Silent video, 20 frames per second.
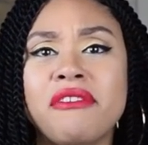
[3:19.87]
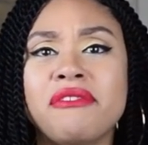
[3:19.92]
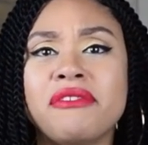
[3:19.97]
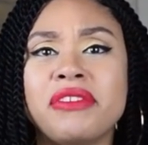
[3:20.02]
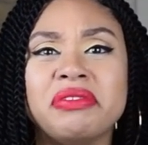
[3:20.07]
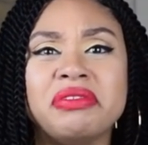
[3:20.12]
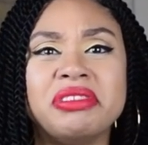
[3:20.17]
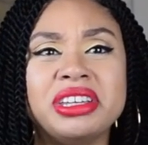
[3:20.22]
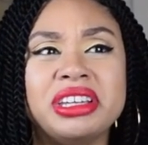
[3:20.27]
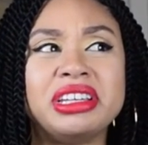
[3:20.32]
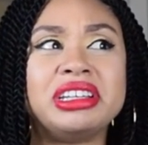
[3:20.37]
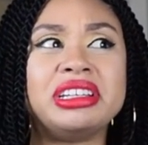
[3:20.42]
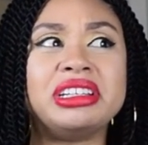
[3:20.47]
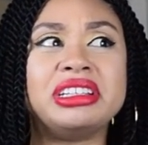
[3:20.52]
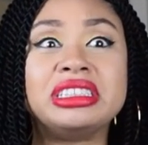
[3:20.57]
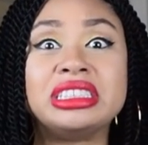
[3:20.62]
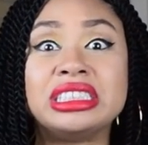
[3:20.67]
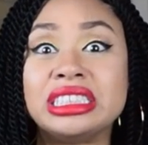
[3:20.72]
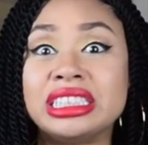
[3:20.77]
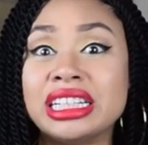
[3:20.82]

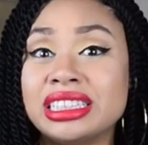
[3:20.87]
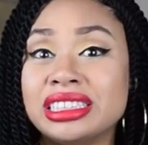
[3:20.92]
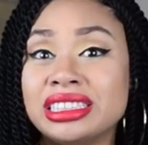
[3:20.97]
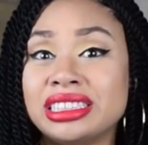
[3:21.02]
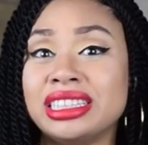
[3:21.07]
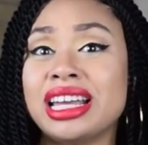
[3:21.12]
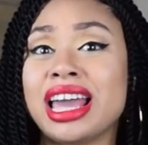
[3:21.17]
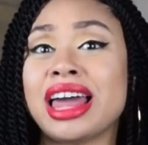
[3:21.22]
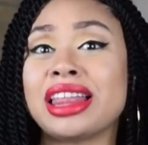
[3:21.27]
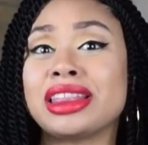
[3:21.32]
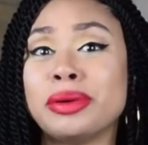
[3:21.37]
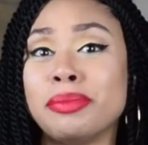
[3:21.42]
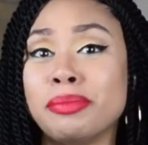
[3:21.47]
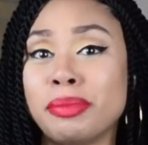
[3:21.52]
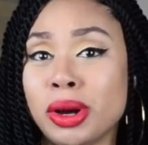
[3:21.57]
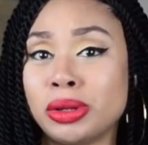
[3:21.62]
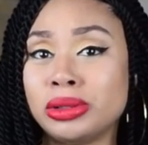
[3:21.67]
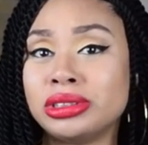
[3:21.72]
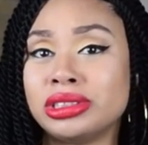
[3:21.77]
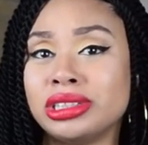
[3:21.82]
50, 60 at the
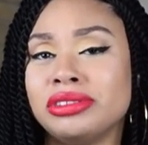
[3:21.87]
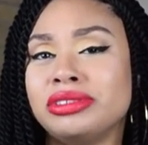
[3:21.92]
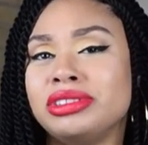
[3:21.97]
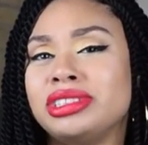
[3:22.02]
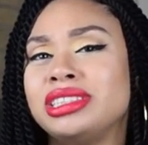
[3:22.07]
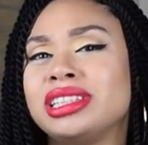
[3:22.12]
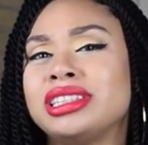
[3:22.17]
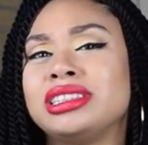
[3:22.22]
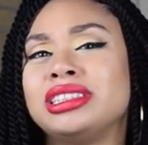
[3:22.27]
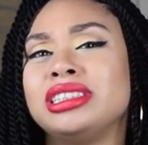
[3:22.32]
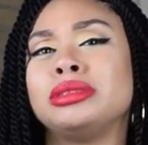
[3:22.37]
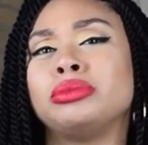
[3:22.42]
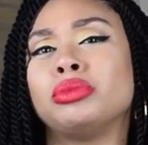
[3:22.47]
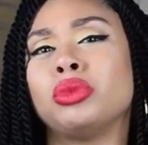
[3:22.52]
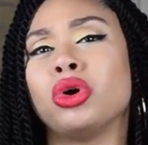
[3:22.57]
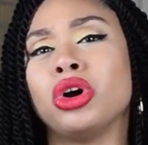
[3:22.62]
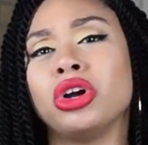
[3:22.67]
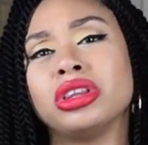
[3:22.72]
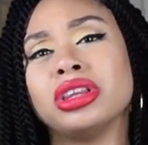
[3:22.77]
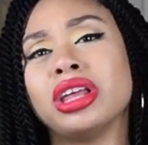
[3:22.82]
most, and 60 is
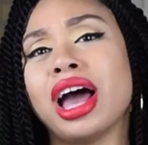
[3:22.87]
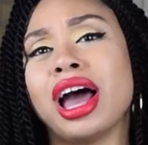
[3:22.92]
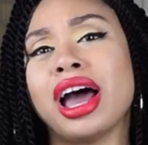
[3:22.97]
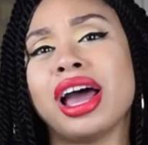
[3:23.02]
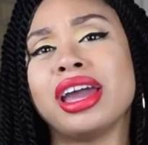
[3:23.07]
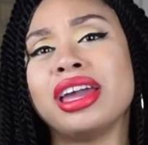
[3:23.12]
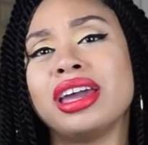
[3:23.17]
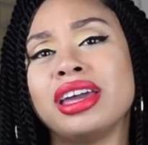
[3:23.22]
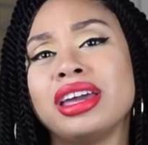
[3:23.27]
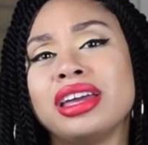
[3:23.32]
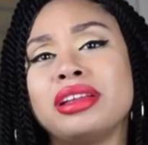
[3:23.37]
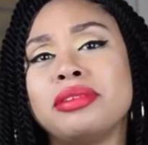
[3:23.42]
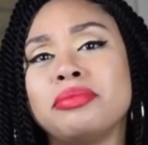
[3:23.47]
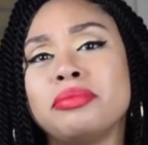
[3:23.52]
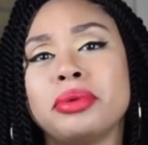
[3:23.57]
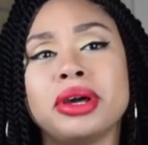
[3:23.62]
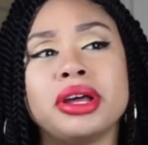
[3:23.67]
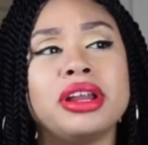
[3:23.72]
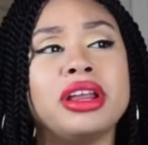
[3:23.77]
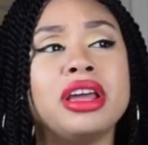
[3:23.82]
more on the high end,
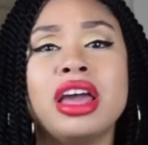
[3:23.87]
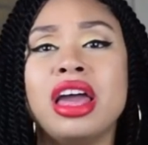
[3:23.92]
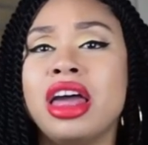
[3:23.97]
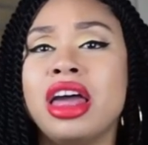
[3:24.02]
but